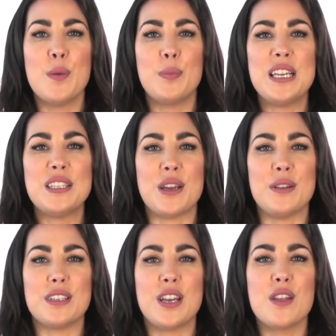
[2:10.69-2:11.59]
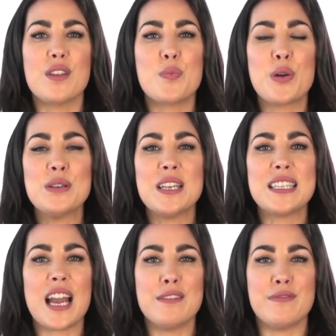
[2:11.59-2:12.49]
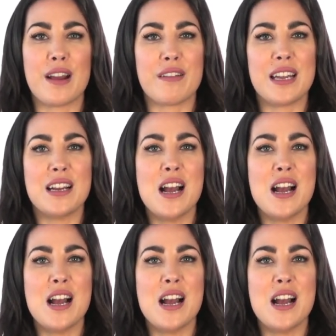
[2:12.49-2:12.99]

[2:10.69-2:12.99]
Please note that the process can vary,